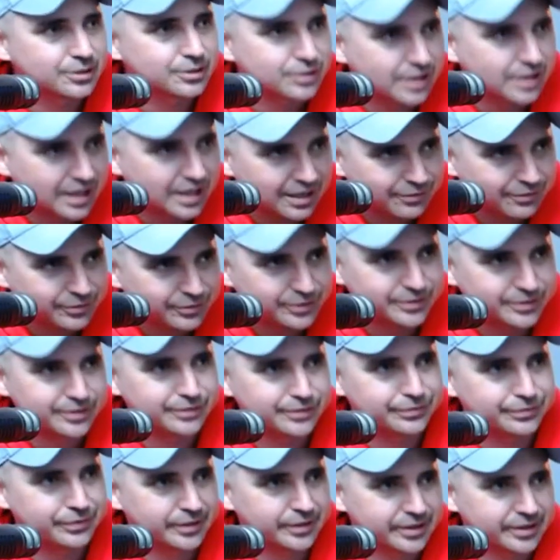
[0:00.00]
Just having
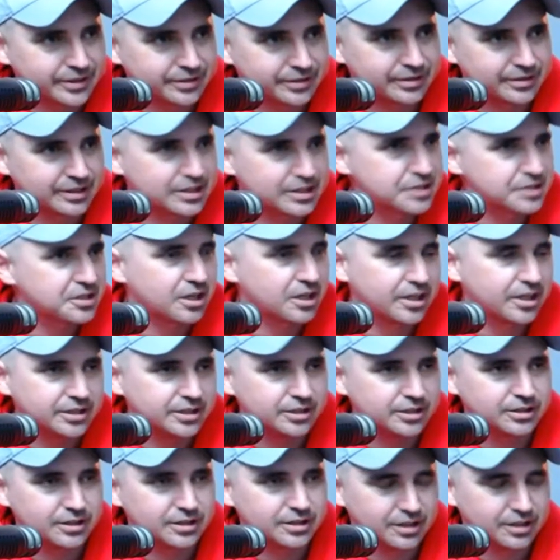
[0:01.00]
a fucking crack. Because I
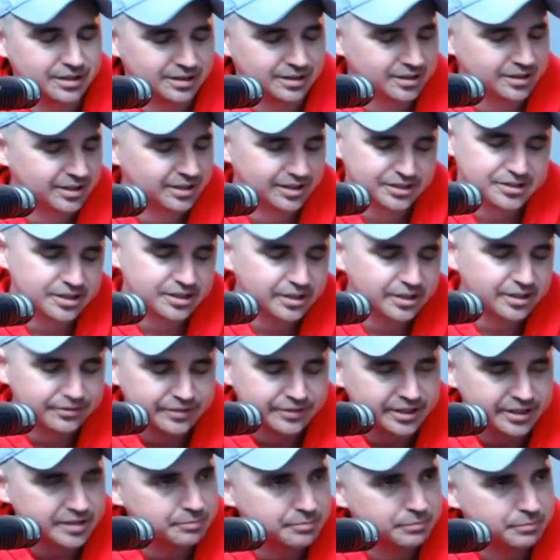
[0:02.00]
knew, like I said,
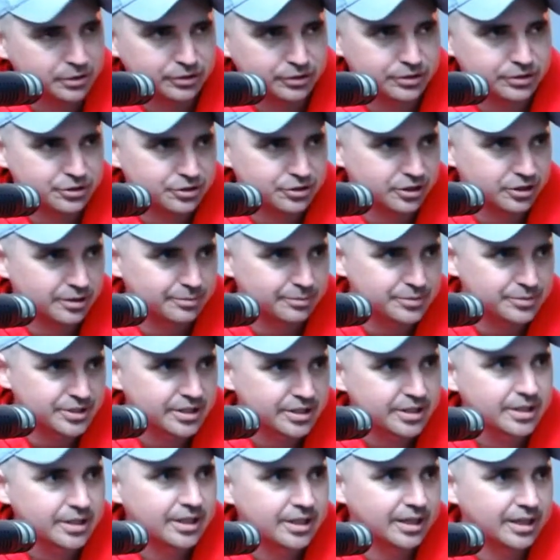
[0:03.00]
I've done a million
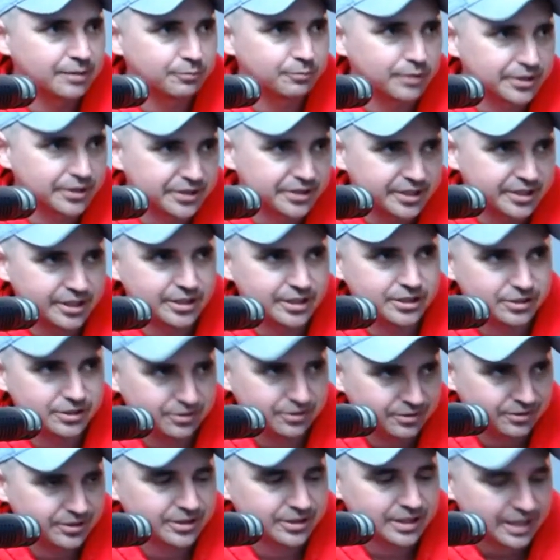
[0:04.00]
jobs, and one thing I
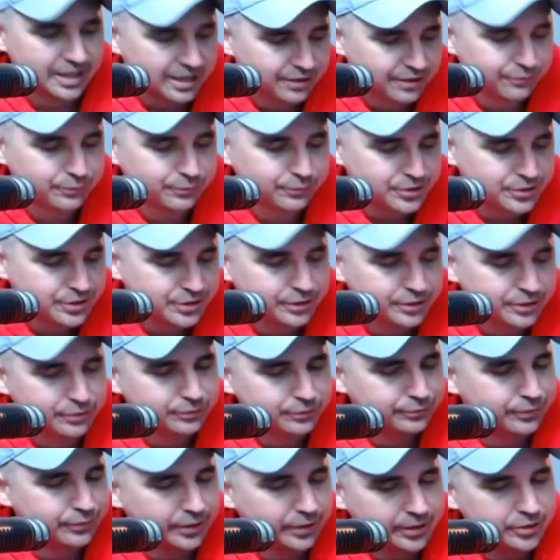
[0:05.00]
knew in every
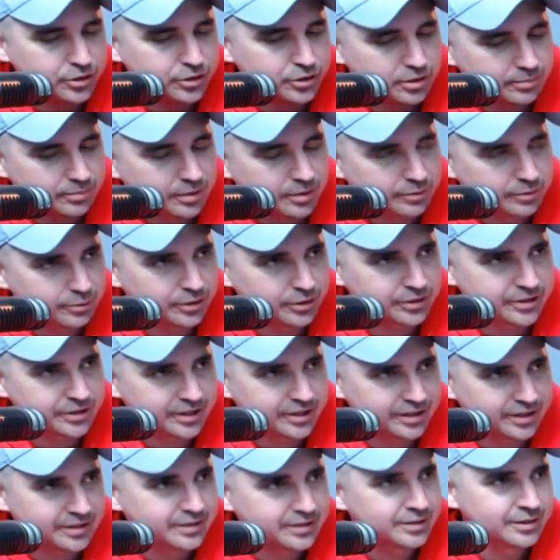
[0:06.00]
single fucking job I worked
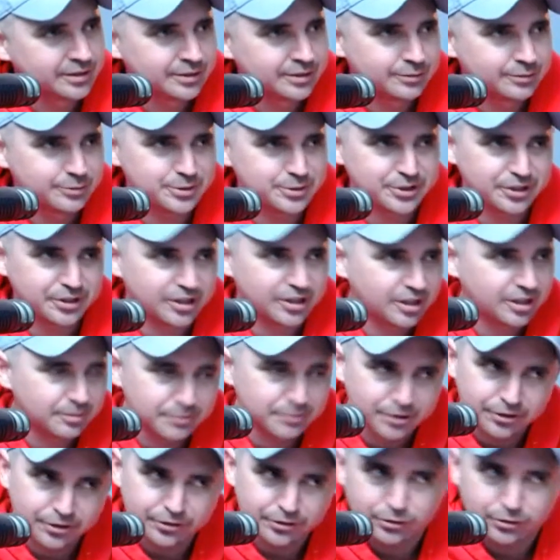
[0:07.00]
at was that
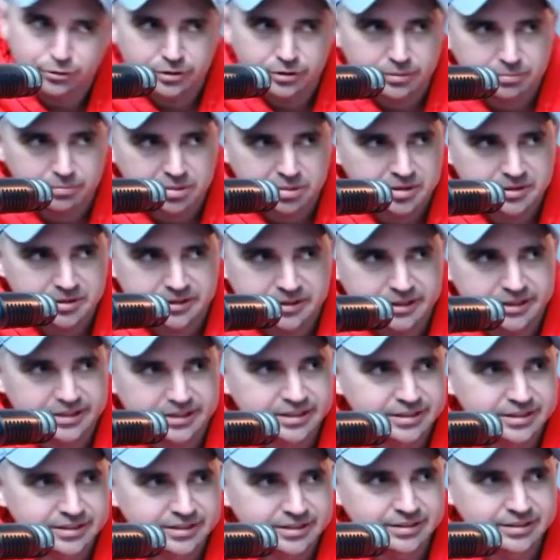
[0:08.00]
I'm not a good
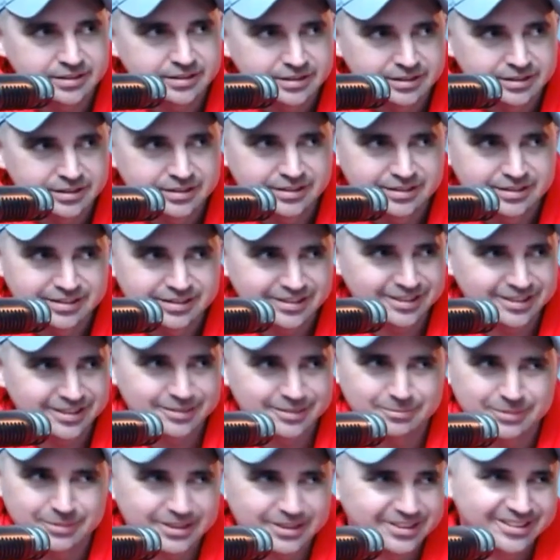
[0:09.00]
employee.
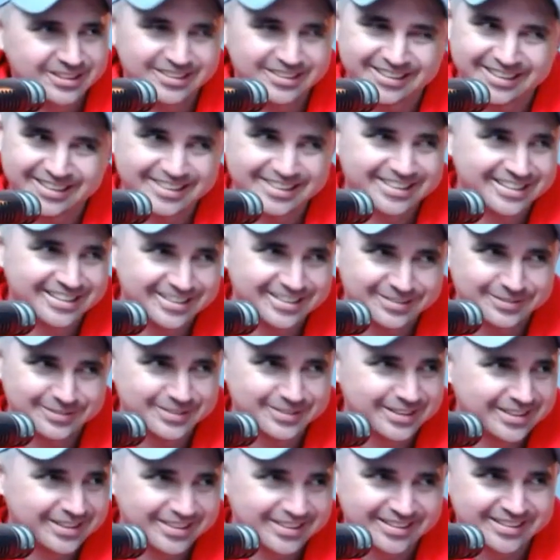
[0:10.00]

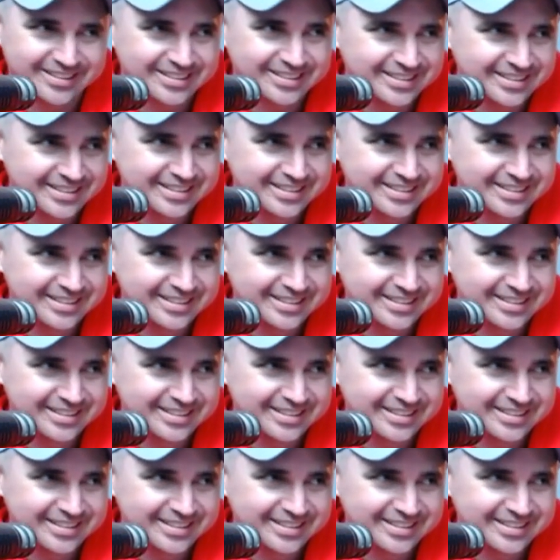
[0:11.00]
I'm not.